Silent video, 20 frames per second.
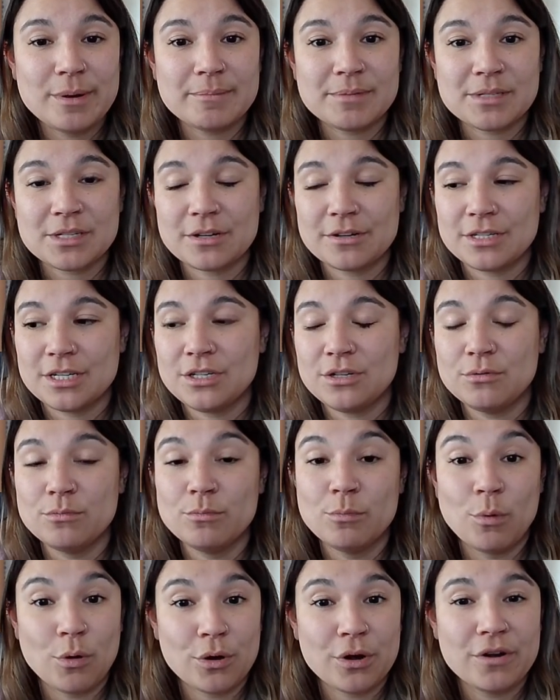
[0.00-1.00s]
I'm starting to do
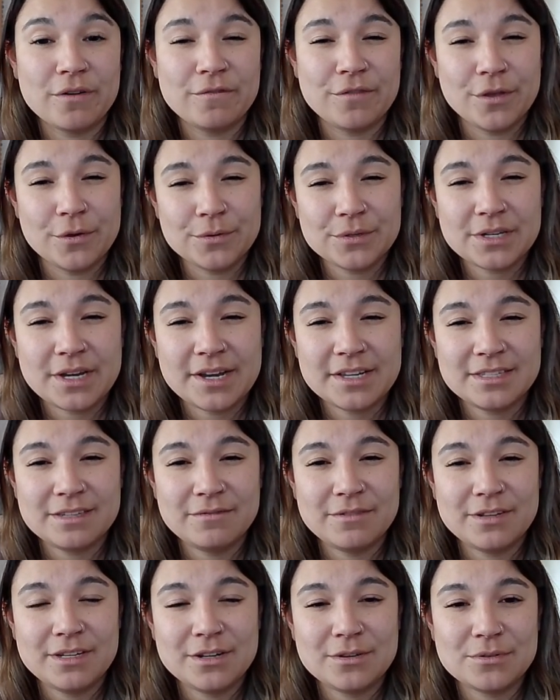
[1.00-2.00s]
more of those kinds of
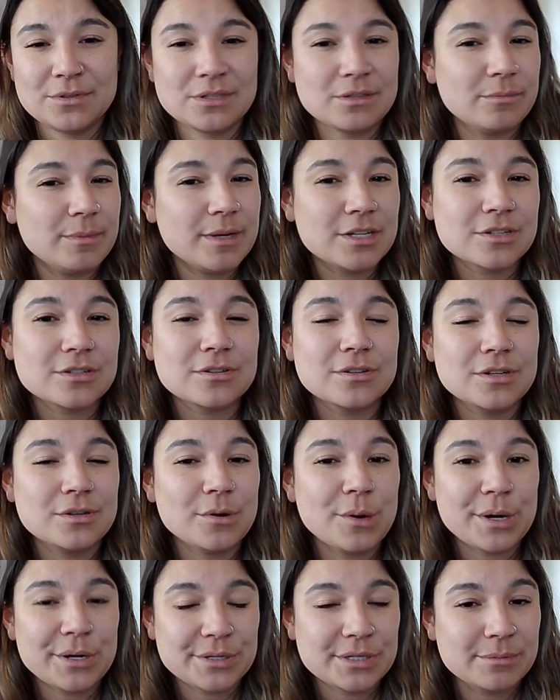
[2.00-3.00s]
videos, so make sure you
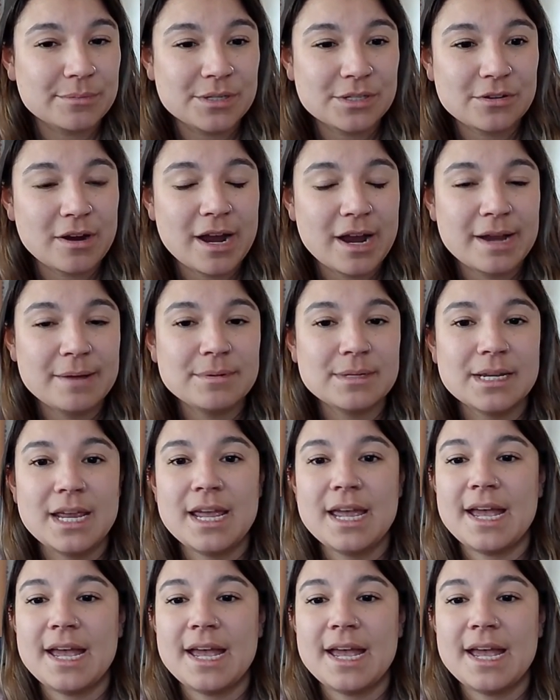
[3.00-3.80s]
are subscribed.